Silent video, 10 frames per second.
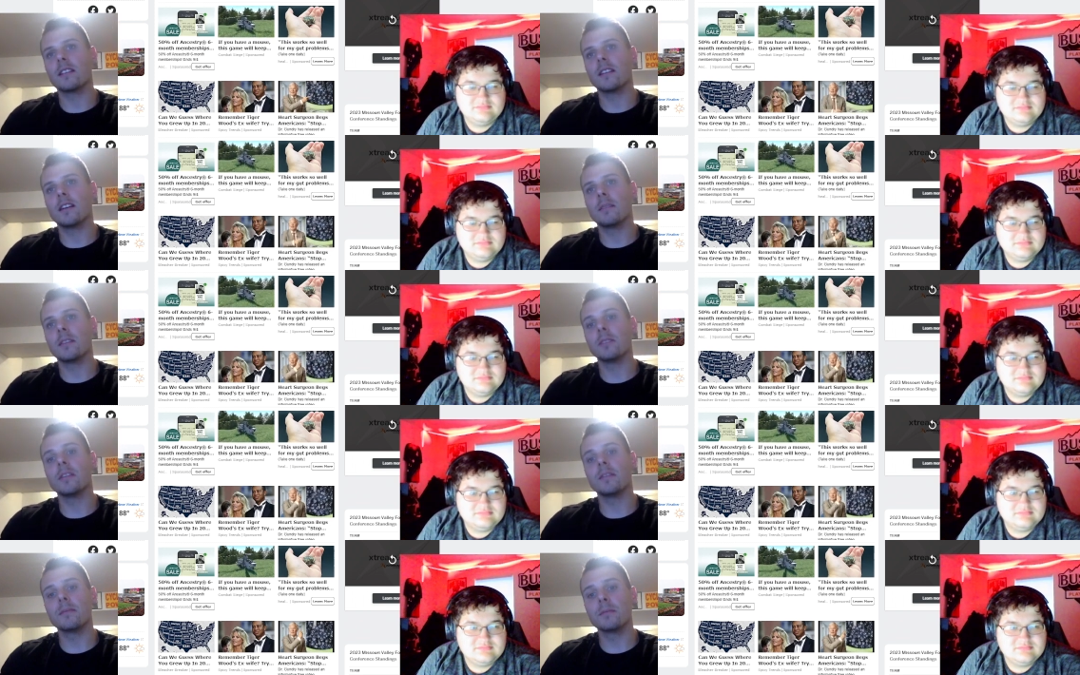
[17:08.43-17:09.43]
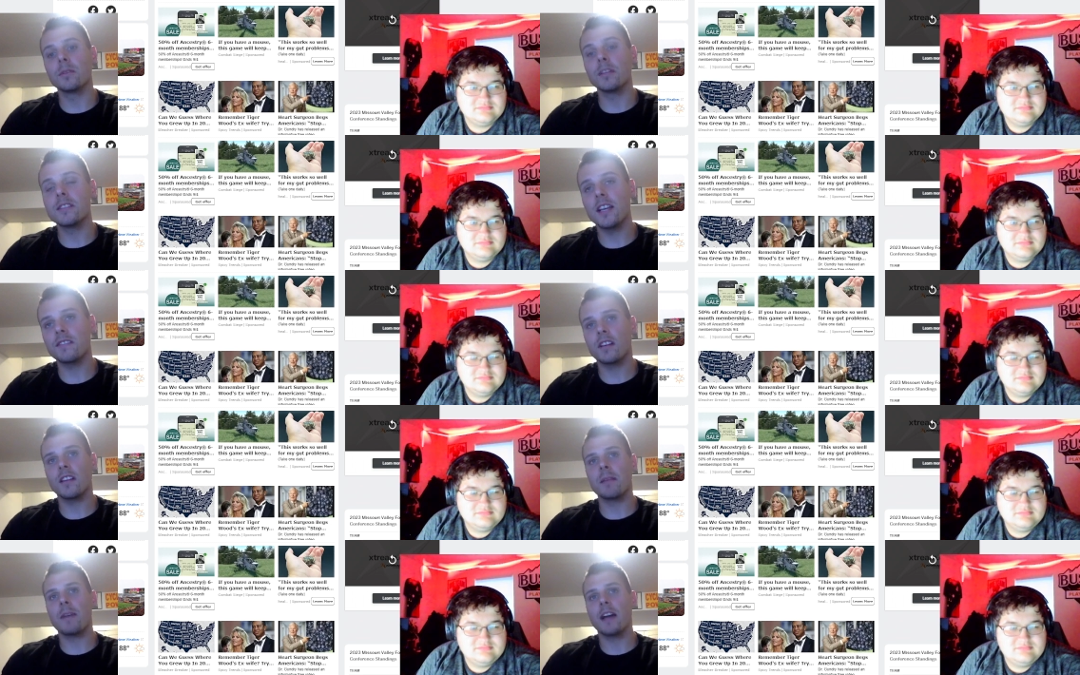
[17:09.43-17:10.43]
Speaker 1: um, it'll be a real good test for
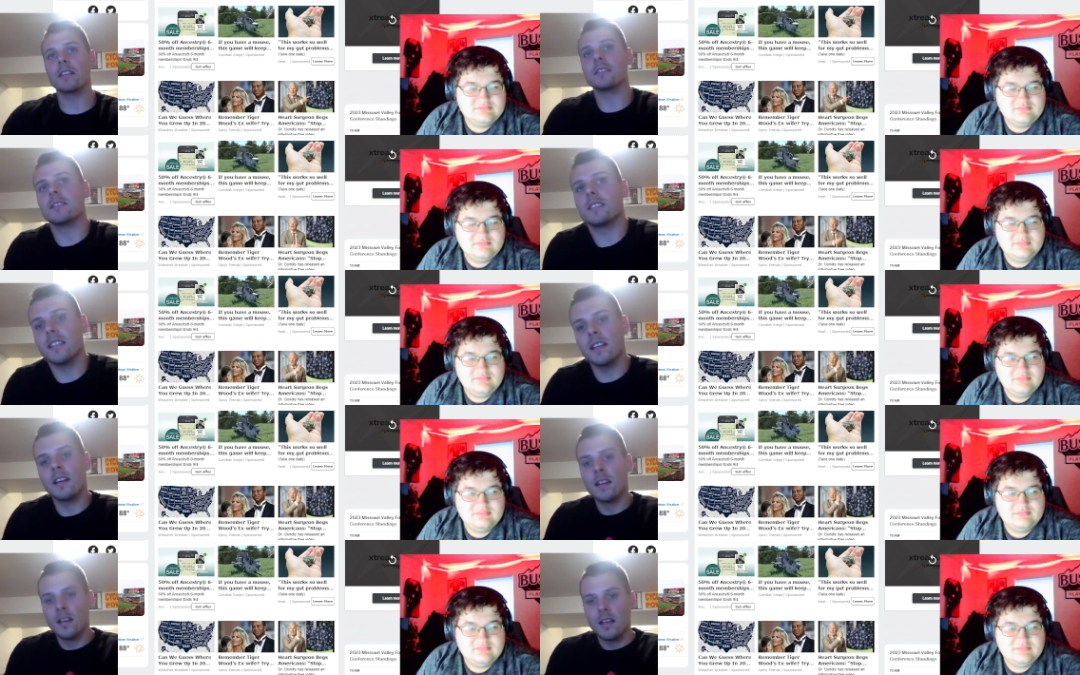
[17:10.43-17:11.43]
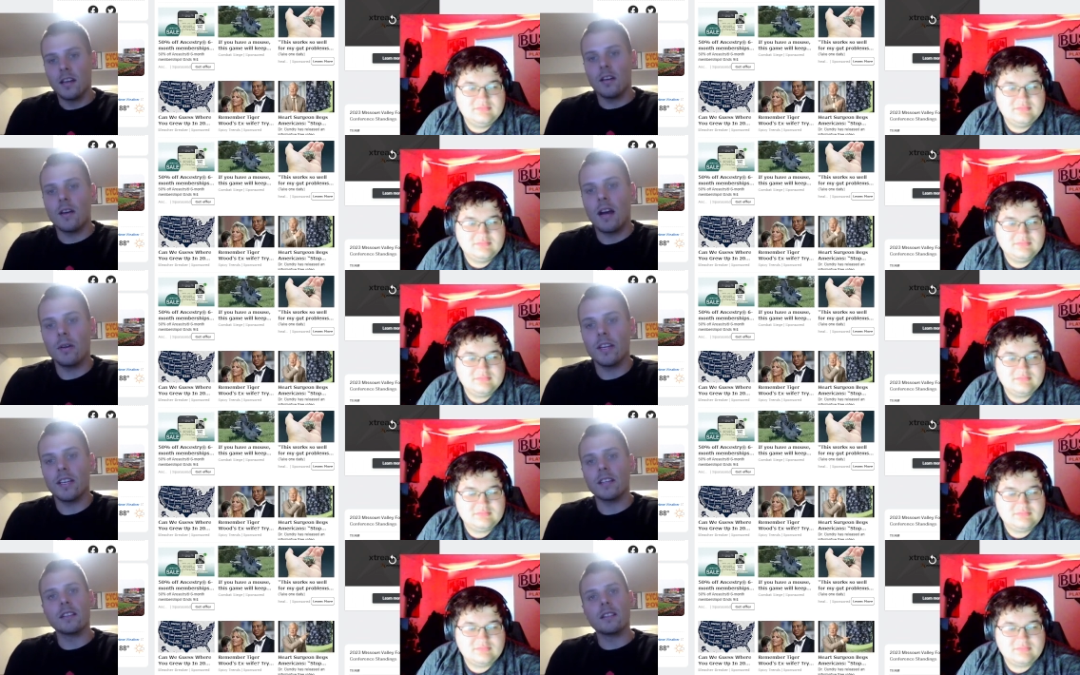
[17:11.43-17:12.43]
our linebackers to see, you know, how
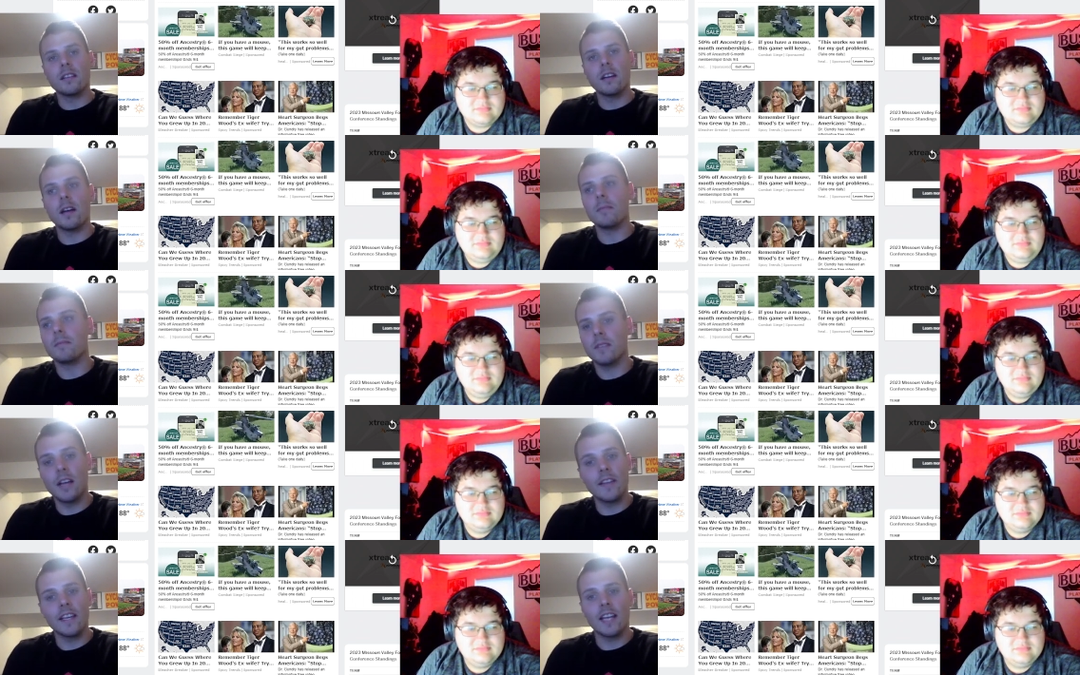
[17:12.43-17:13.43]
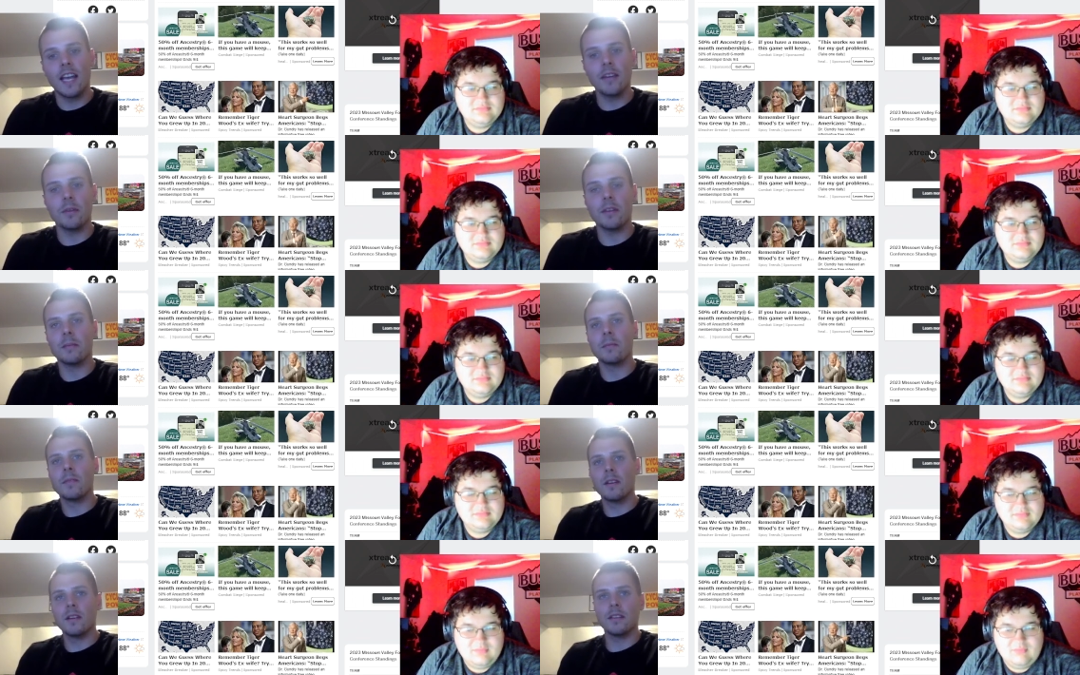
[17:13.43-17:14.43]
they can um, how they can handle him
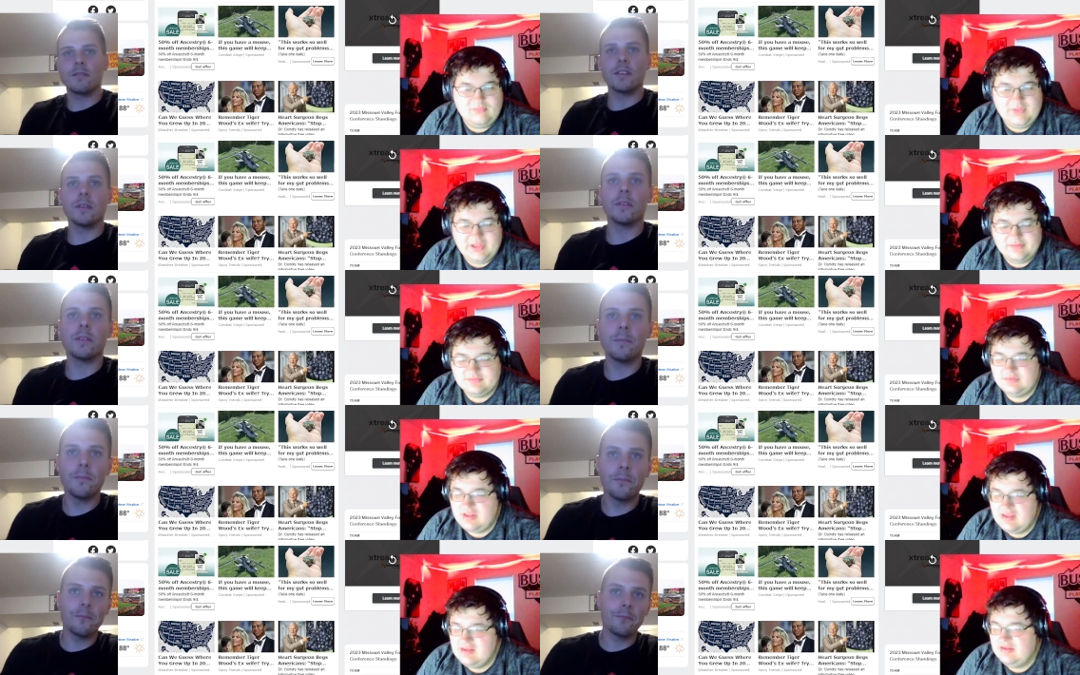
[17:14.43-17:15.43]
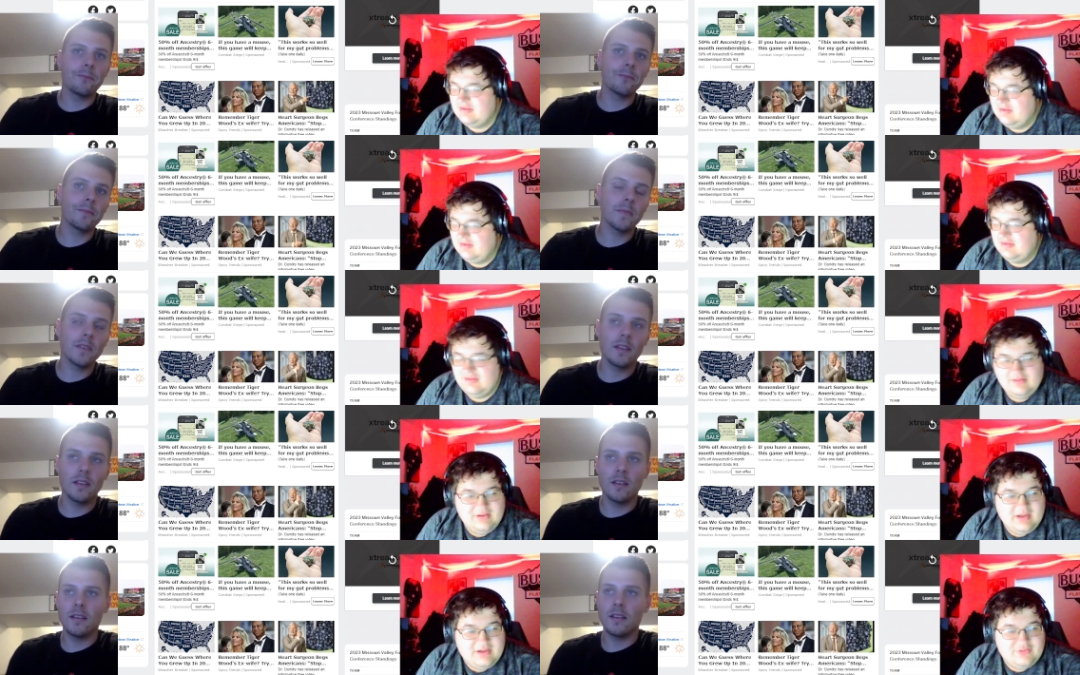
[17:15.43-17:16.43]
Speaker 2: on the yeah. field.
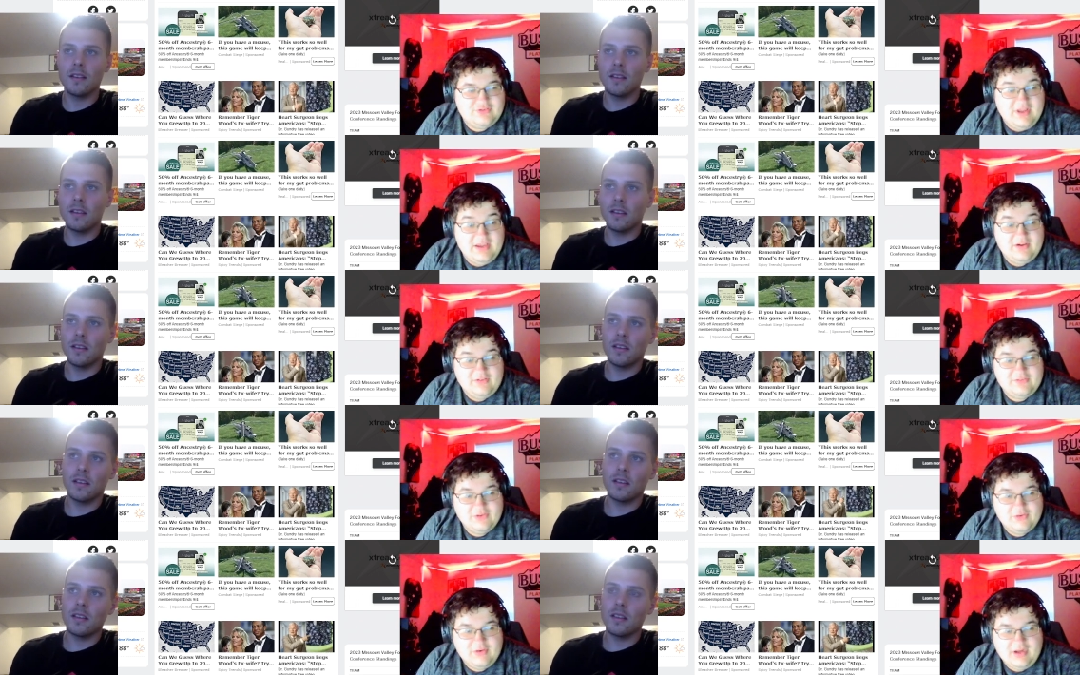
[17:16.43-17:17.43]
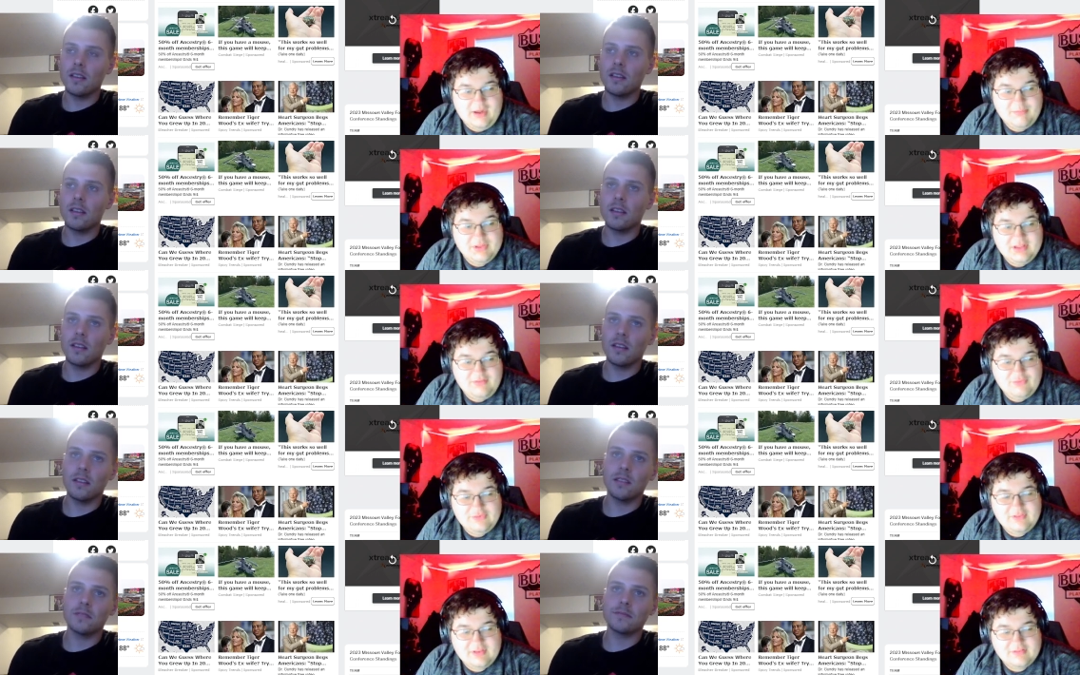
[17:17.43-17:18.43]
Uh, Schnee also, I believe,
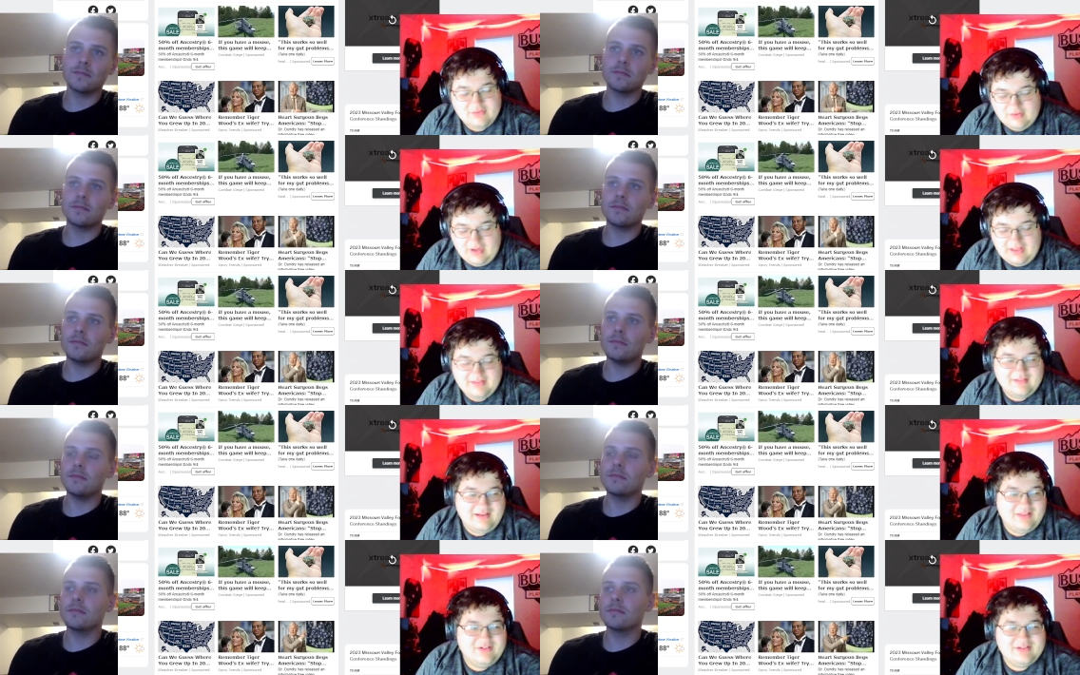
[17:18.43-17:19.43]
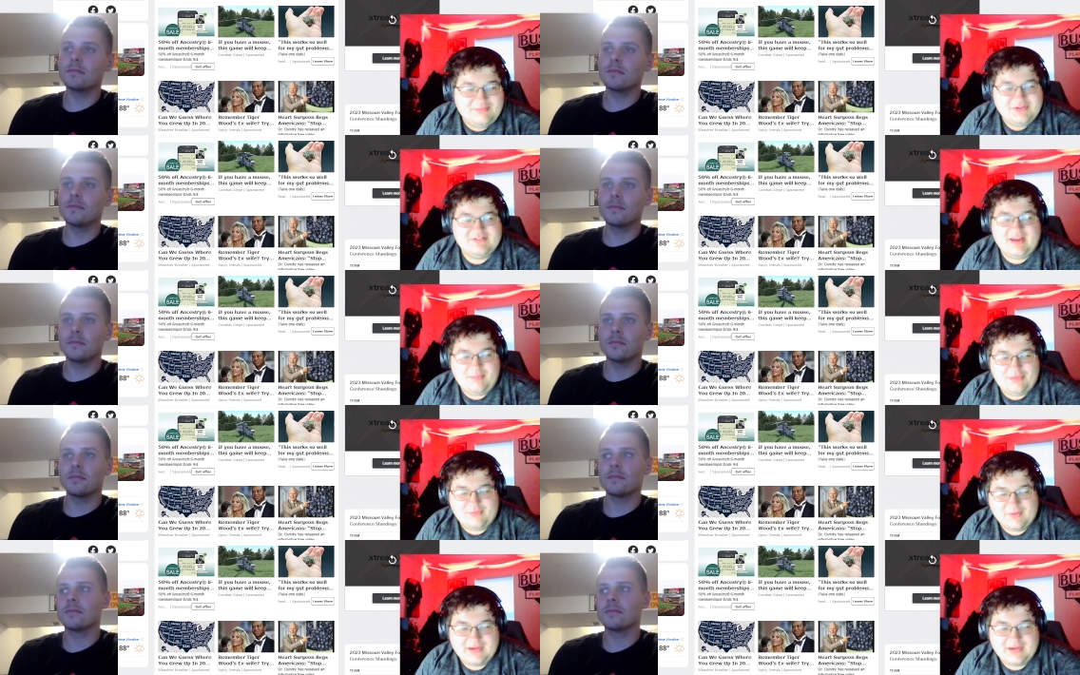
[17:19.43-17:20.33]
was the so I, I looked up their top three.